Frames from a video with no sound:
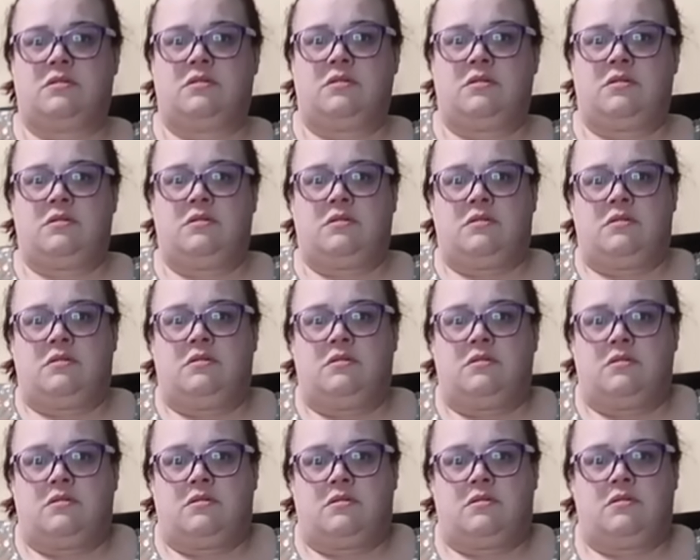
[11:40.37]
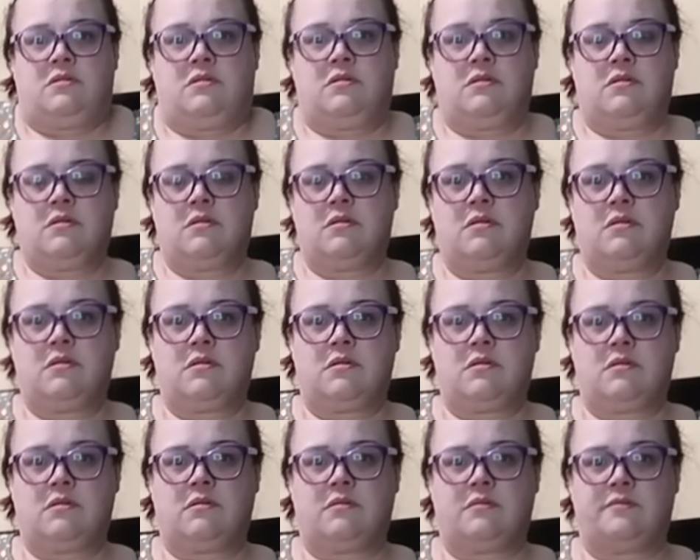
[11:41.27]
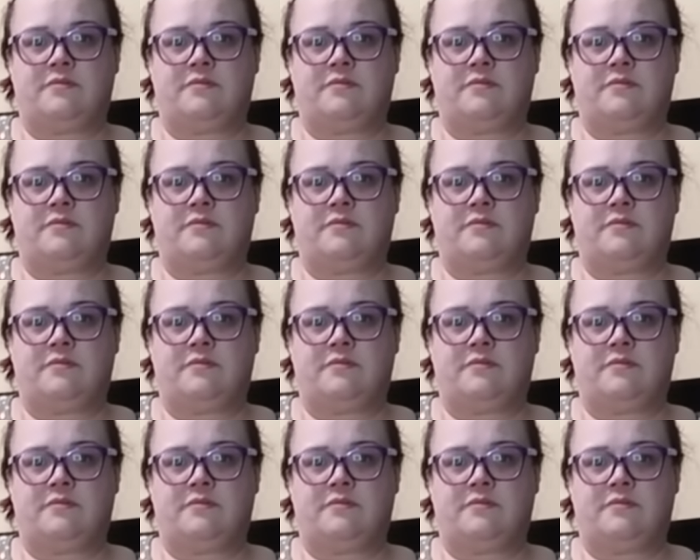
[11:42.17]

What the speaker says: Nobody speaks.